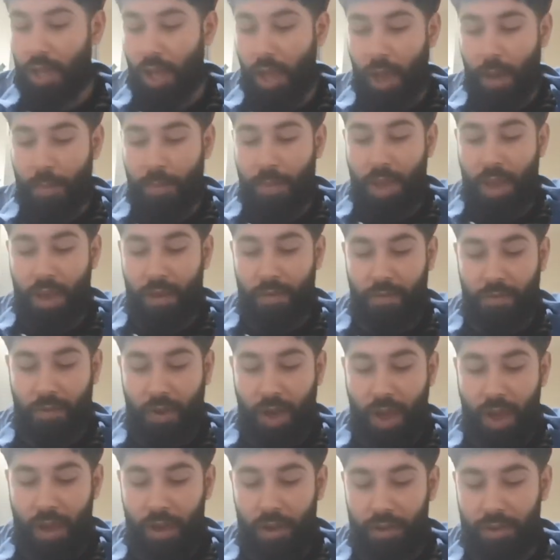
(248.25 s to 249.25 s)
a better
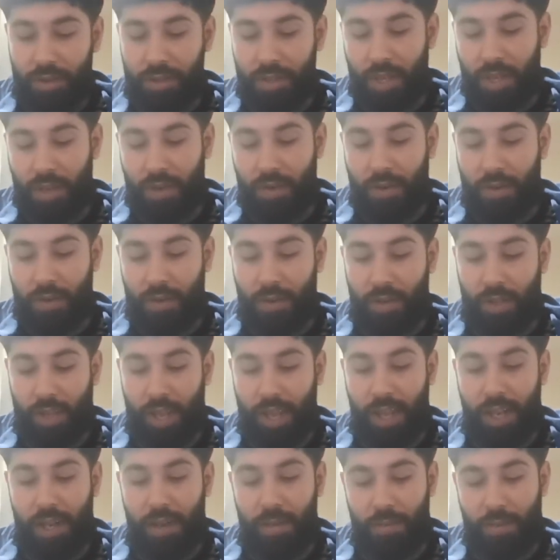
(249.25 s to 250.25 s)
fighter than
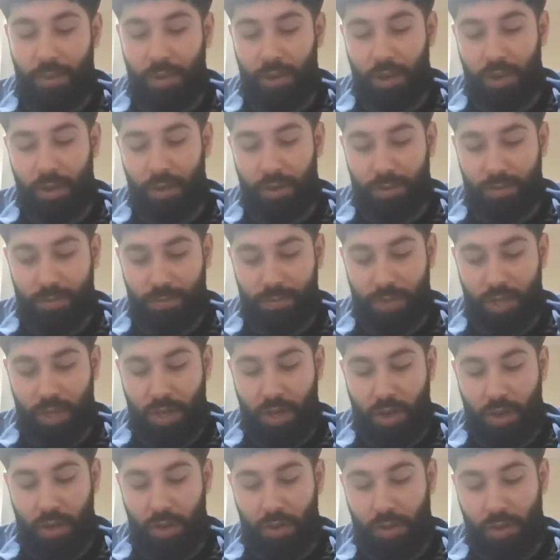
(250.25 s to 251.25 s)
Caleb Plant,
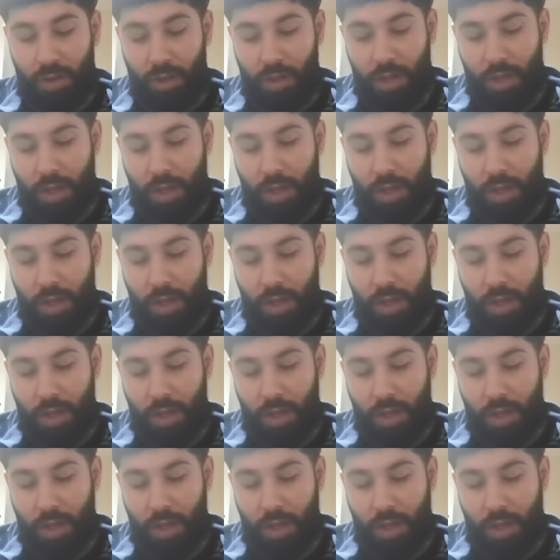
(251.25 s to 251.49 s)
you know.